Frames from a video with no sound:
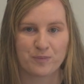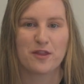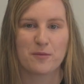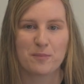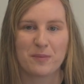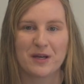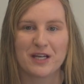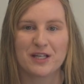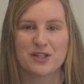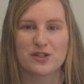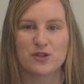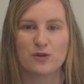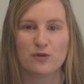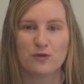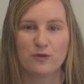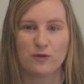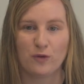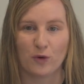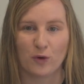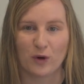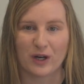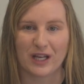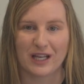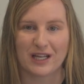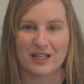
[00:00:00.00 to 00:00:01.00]
The Pixel
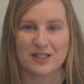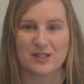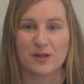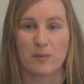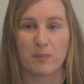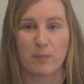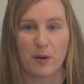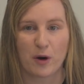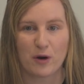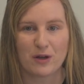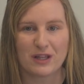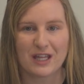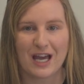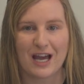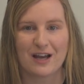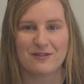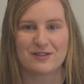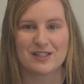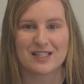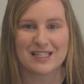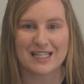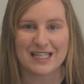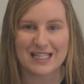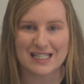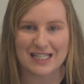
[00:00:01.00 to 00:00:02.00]
40s both have
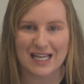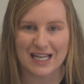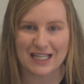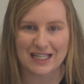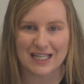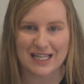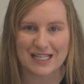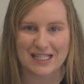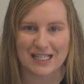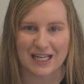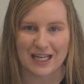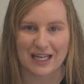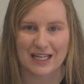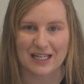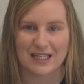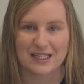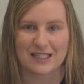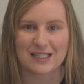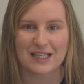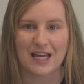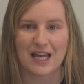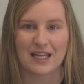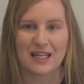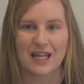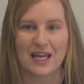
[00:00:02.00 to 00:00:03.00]
6
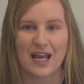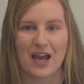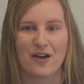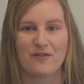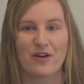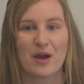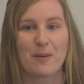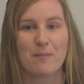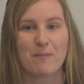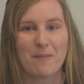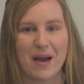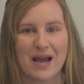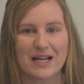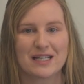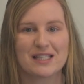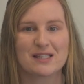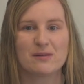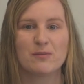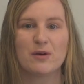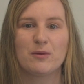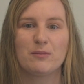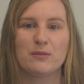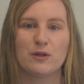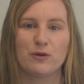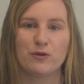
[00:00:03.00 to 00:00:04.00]
LEDs and they have a
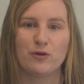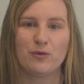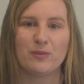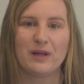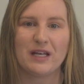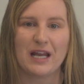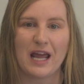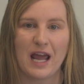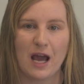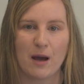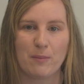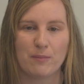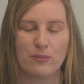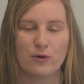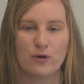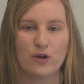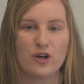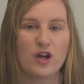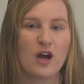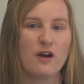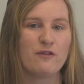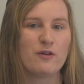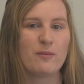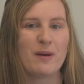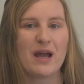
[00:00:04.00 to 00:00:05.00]
maximum lumen
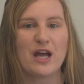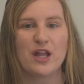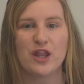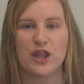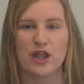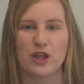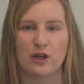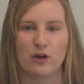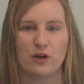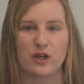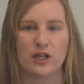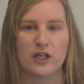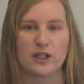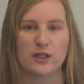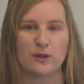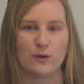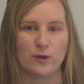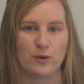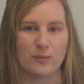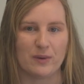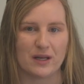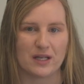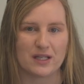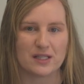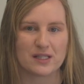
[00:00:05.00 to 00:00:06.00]
output of about 30
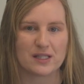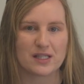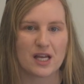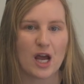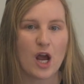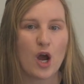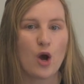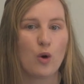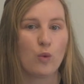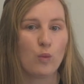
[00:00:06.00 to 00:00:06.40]
lumens